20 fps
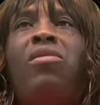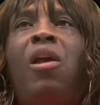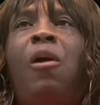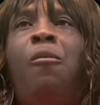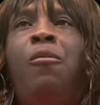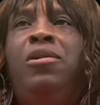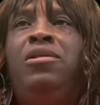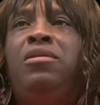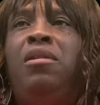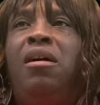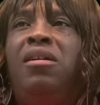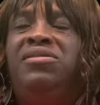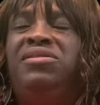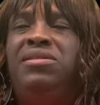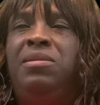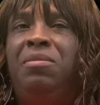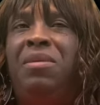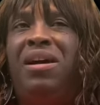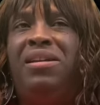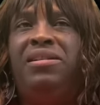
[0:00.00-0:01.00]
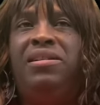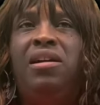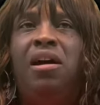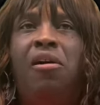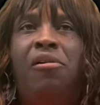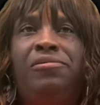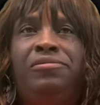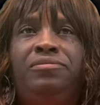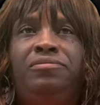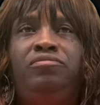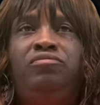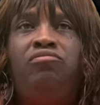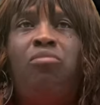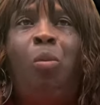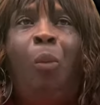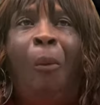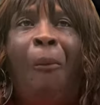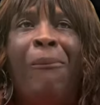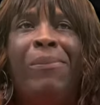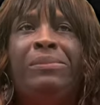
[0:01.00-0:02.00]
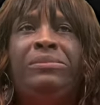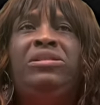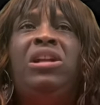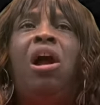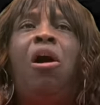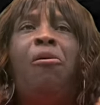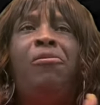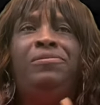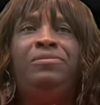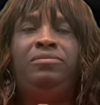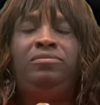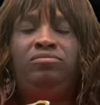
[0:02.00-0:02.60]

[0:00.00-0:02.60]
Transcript: we called somebody else. No.